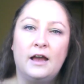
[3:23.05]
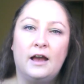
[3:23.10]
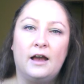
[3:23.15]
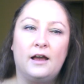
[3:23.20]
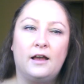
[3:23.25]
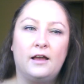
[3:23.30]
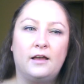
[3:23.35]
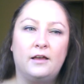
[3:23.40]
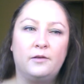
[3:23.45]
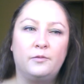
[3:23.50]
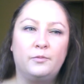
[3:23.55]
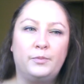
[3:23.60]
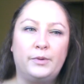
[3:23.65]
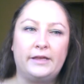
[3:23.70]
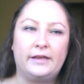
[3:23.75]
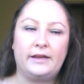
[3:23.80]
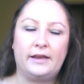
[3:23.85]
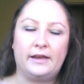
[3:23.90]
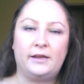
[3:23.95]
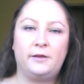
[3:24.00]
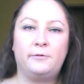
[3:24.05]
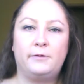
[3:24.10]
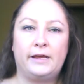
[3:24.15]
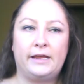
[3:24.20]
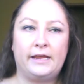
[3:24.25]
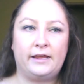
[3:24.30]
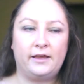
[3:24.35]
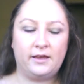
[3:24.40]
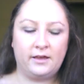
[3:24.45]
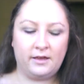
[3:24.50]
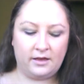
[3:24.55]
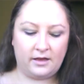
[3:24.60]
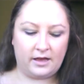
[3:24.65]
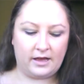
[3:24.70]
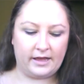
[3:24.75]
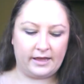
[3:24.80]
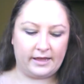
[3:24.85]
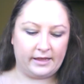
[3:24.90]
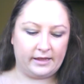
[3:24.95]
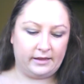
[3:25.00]
But anyway,
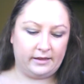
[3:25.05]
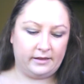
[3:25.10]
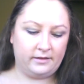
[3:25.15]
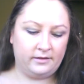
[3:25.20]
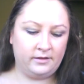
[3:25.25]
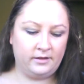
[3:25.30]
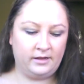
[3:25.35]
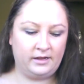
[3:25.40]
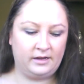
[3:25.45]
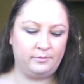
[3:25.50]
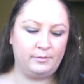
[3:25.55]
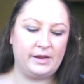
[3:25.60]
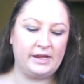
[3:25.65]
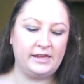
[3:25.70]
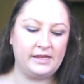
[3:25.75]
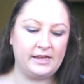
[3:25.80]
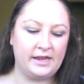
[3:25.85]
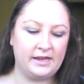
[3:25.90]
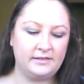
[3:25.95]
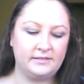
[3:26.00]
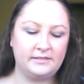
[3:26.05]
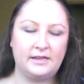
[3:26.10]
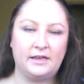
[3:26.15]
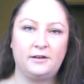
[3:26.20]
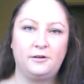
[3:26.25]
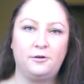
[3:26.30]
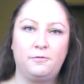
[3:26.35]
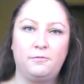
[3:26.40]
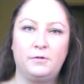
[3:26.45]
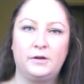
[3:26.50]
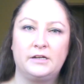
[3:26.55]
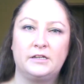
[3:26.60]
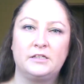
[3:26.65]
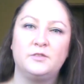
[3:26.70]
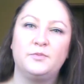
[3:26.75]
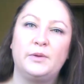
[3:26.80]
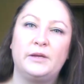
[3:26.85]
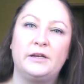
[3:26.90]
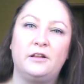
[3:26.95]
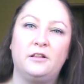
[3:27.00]
in my case, I don't want to
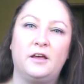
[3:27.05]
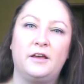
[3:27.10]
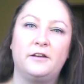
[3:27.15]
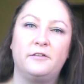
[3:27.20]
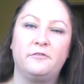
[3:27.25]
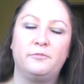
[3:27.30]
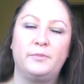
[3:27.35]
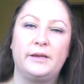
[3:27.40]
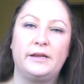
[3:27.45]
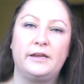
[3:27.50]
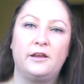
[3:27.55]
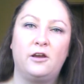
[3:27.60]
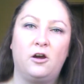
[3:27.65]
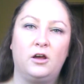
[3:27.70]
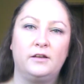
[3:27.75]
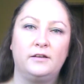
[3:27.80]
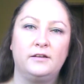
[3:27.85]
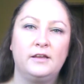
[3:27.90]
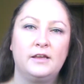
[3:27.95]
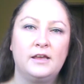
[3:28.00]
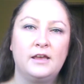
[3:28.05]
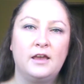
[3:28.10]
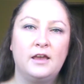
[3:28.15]
spend a lot of money on